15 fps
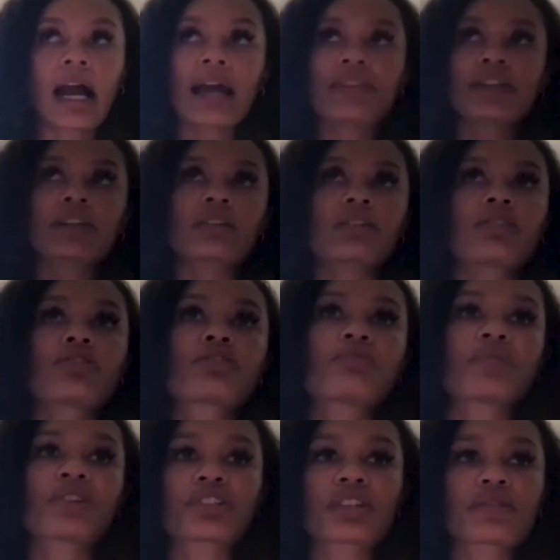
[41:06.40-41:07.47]
I think a huge
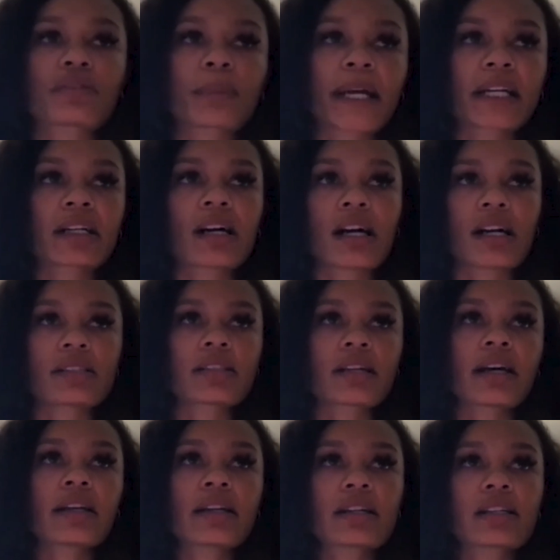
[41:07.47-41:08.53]
mission for my
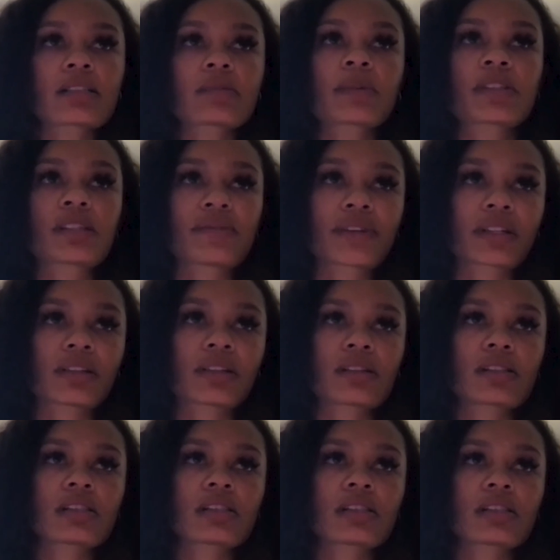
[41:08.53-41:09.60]
content is specifically
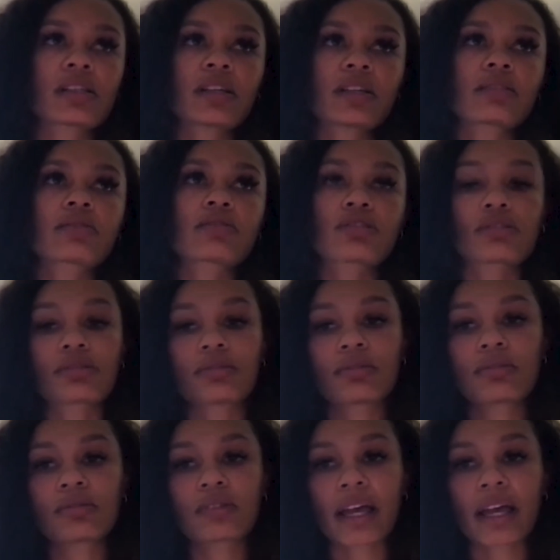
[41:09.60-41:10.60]
speaking to